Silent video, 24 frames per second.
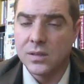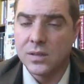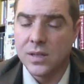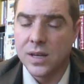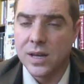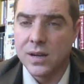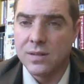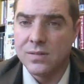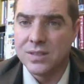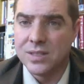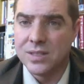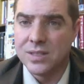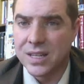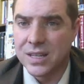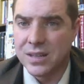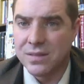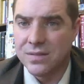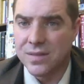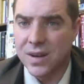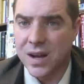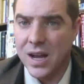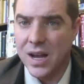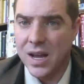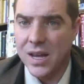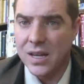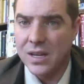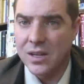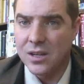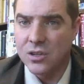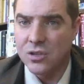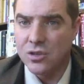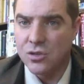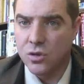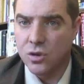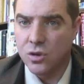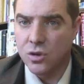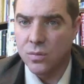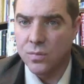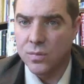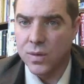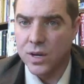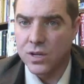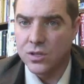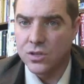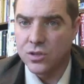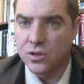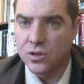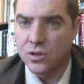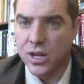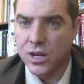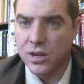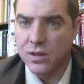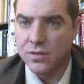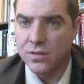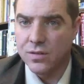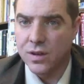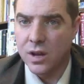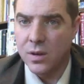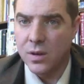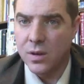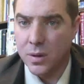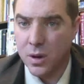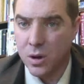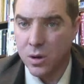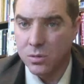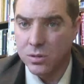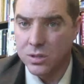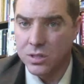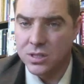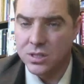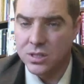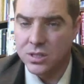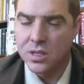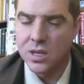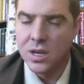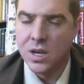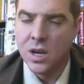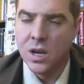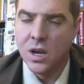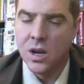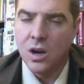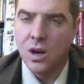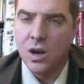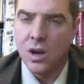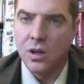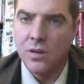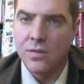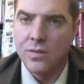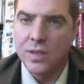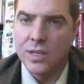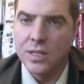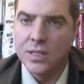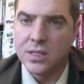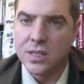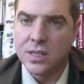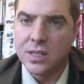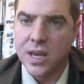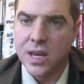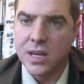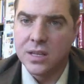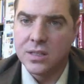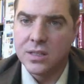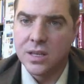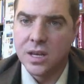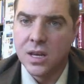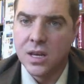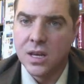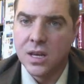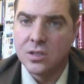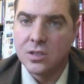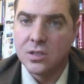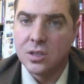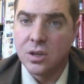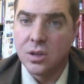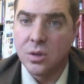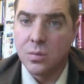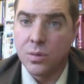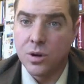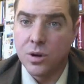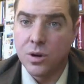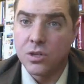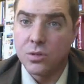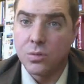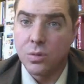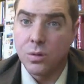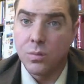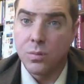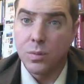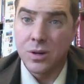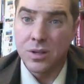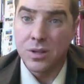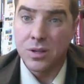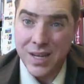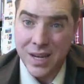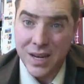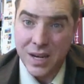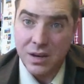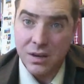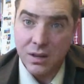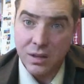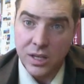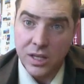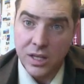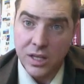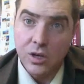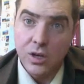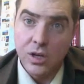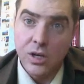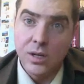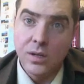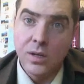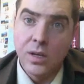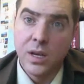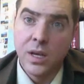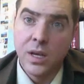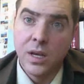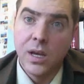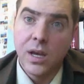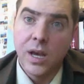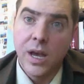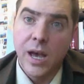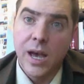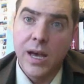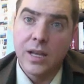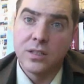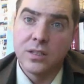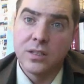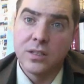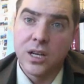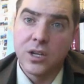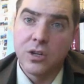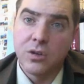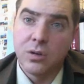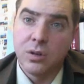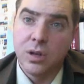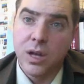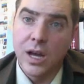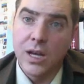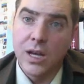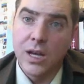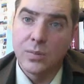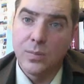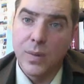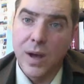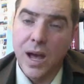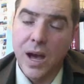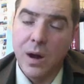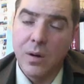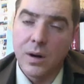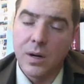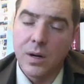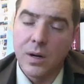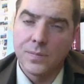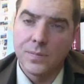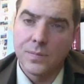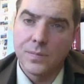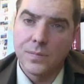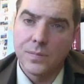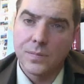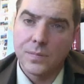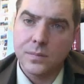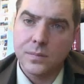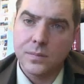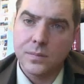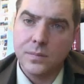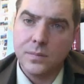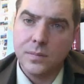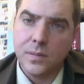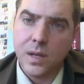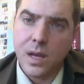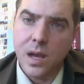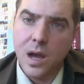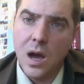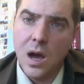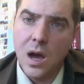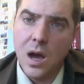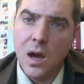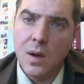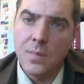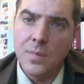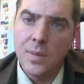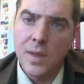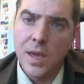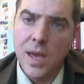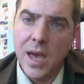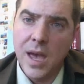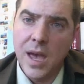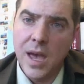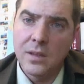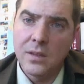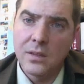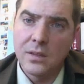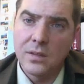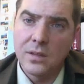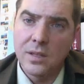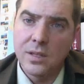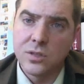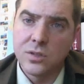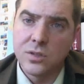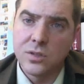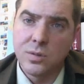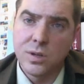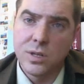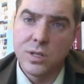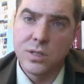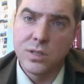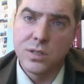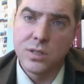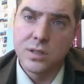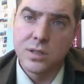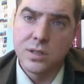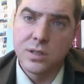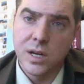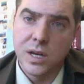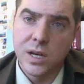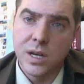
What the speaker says: kind of signify and control administrative posts, all of these things. So the British were particularly good at centralized power. And this was,